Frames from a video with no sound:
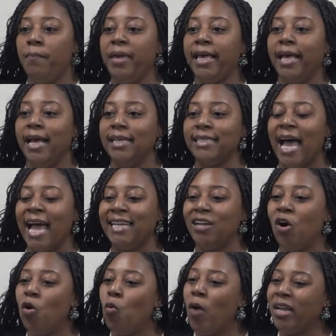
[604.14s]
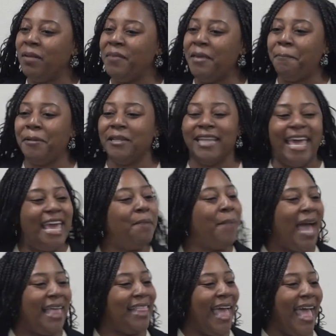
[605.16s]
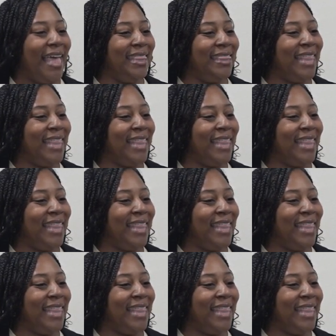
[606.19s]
because I don't want to be plagued by that,